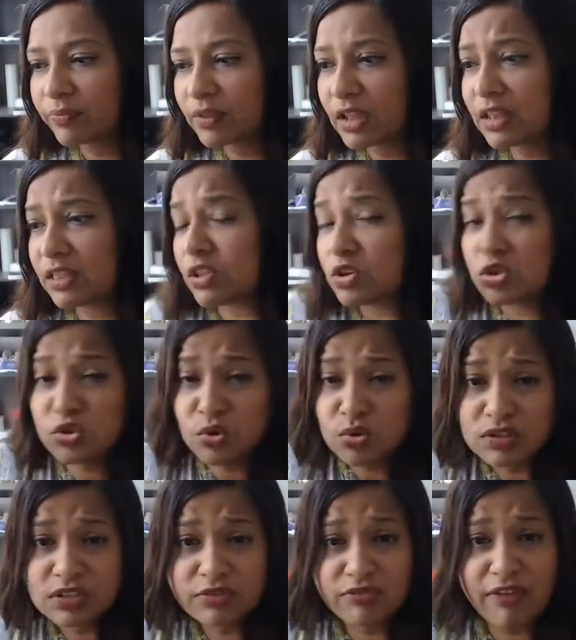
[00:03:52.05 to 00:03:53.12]
in the
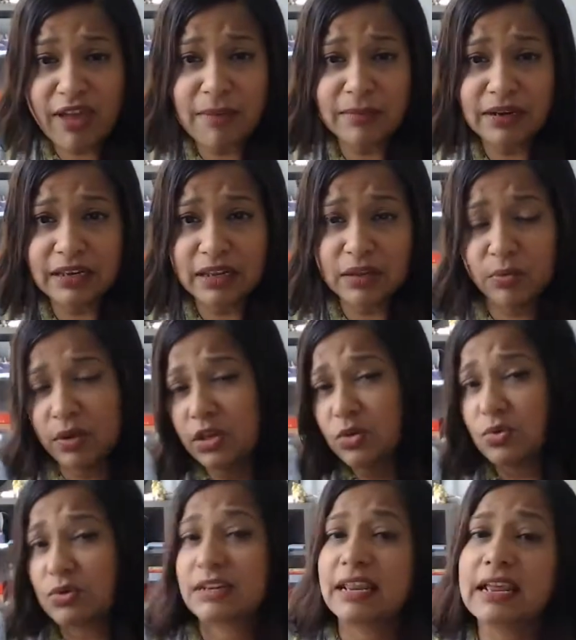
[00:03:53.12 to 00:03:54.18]
Jones family we
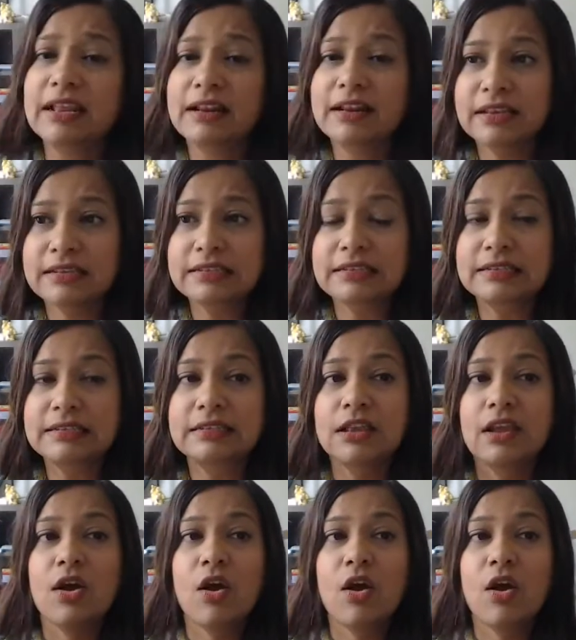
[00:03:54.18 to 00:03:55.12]
don't take risks,